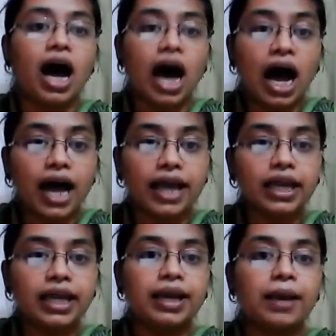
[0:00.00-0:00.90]

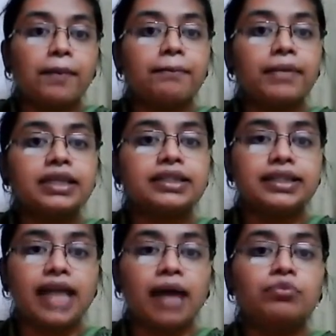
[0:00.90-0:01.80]
"I miss
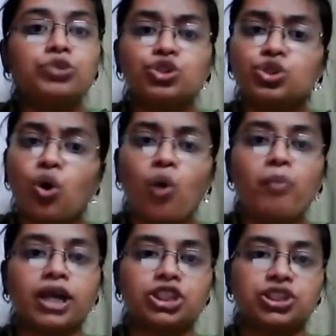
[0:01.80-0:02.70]
them so
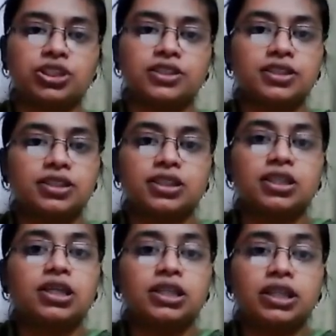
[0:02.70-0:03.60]
much,"
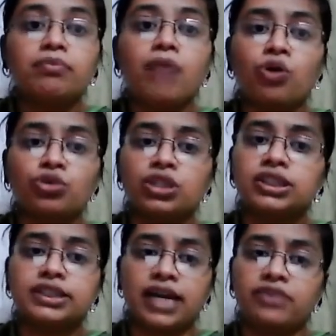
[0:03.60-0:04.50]
the mountain
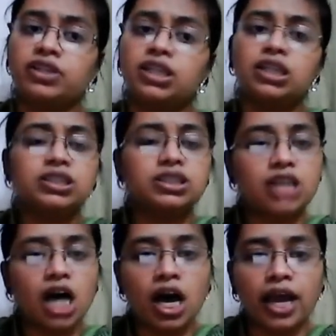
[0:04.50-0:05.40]
said with a
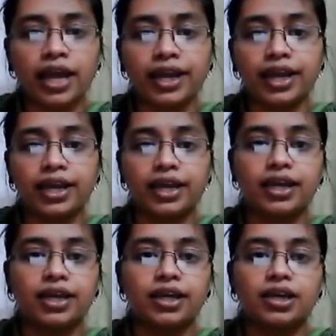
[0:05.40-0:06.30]
sigh.
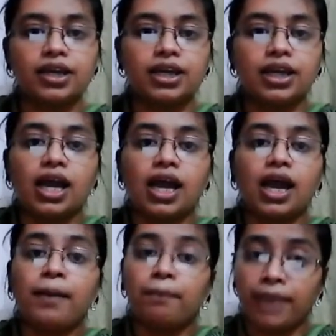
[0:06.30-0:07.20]

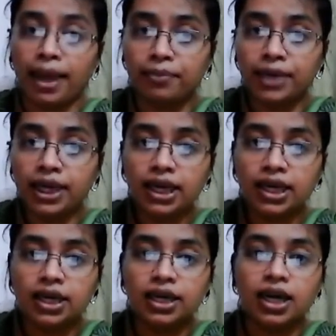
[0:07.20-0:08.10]
"Maybe
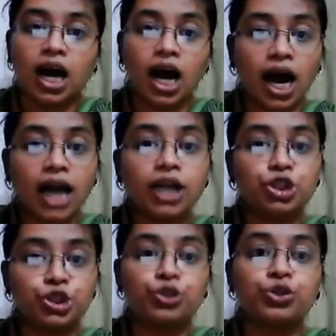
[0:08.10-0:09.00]
I
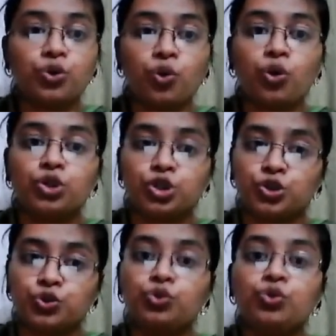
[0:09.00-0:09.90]
should go
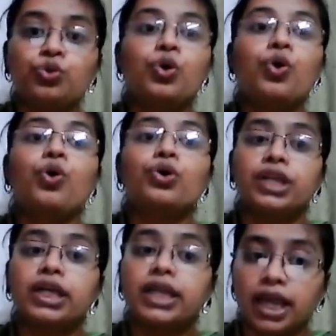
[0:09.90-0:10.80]
to
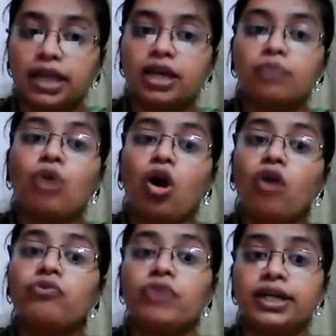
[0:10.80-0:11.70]
the kingdom
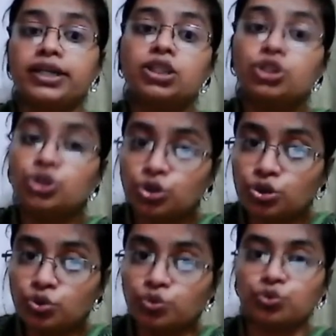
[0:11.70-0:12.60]
of winter
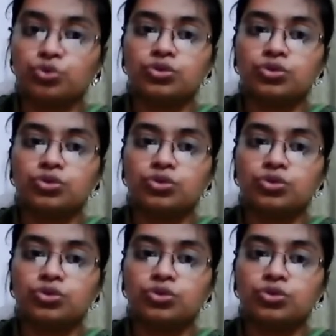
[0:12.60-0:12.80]
too